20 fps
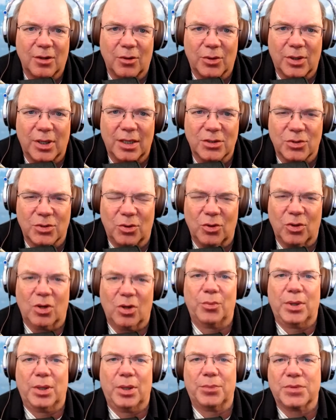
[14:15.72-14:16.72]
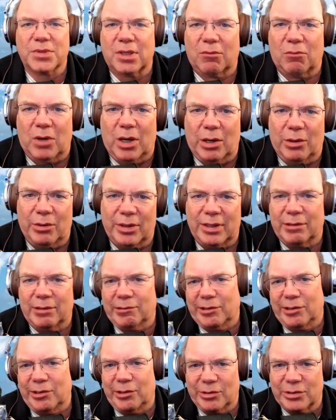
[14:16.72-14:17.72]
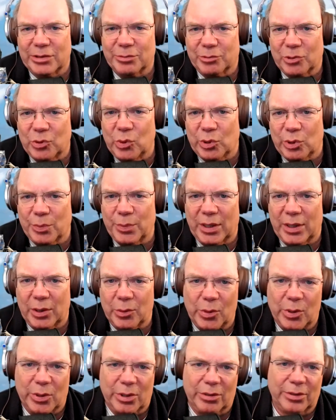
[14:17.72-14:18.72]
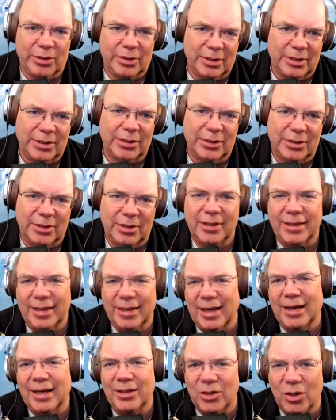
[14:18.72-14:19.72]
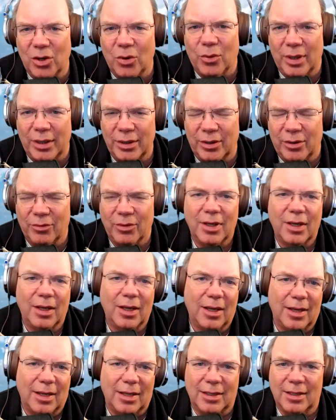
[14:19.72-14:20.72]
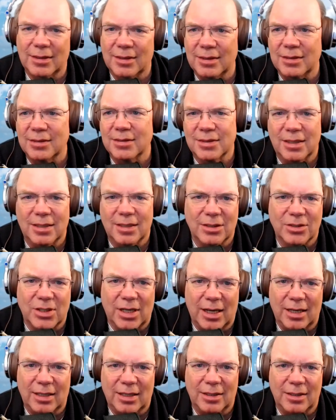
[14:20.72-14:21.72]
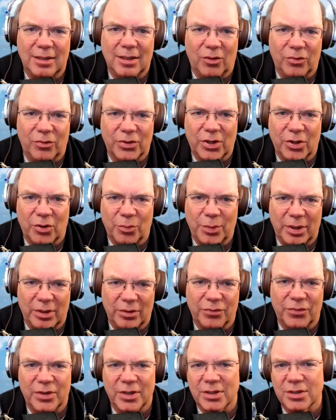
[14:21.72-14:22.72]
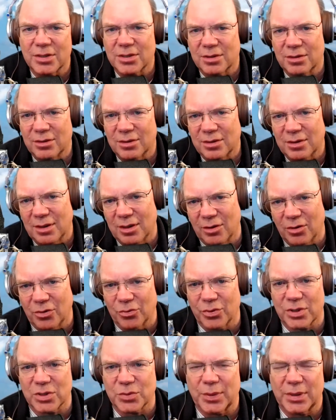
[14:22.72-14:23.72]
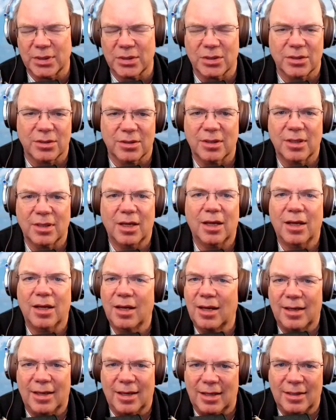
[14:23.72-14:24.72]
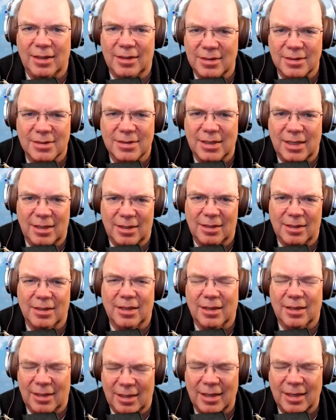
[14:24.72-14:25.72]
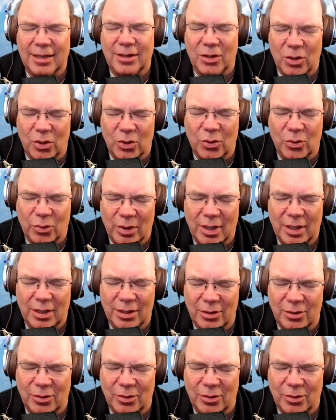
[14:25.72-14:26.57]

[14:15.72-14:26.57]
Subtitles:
Okay. So don't call me up and say, wow, it's quarter by quarter. And yeah, I know. And I didn't say that you add in healthcare benefits and the other expenses. And yeah, I didn't say any of that. I know.